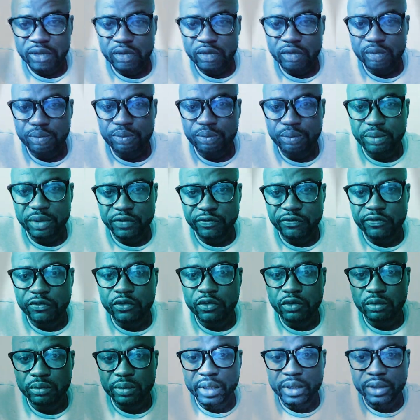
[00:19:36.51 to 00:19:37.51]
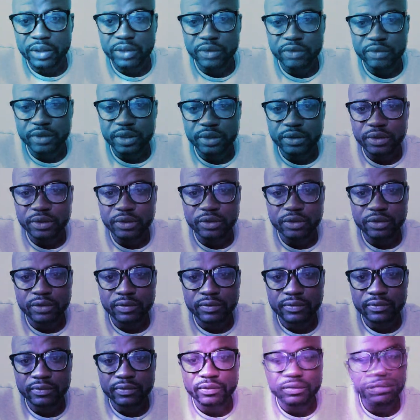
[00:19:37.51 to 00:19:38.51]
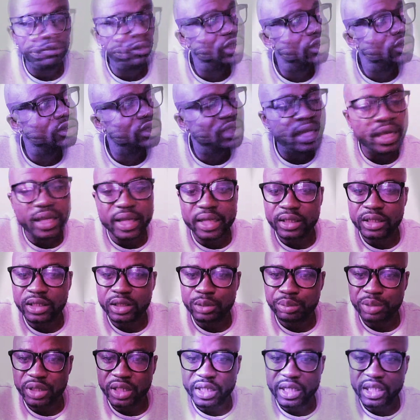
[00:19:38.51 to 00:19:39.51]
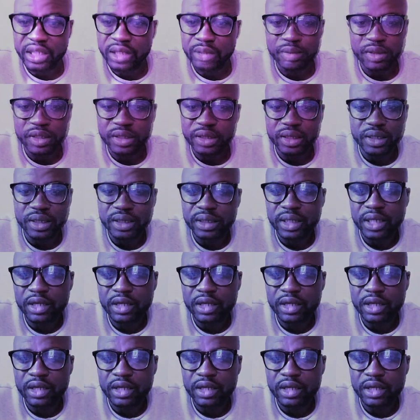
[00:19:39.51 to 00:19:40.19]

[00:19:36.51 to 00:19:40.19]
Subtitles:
to be full of my children too. Because I got these big ass places not